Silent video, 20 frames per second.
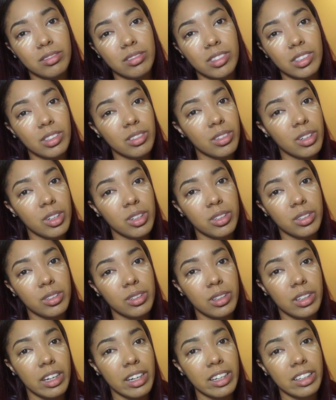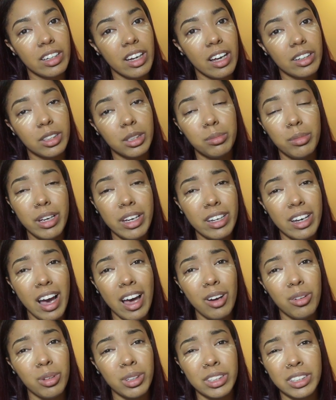I don't know. To me, I
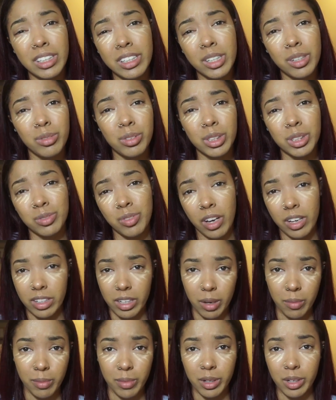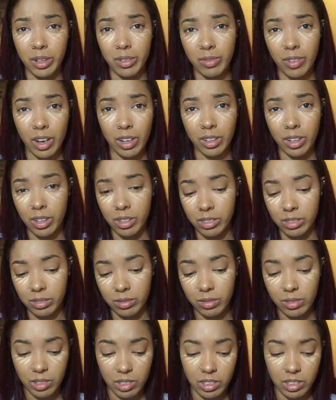don't really see a difference if I dampen it if I don't.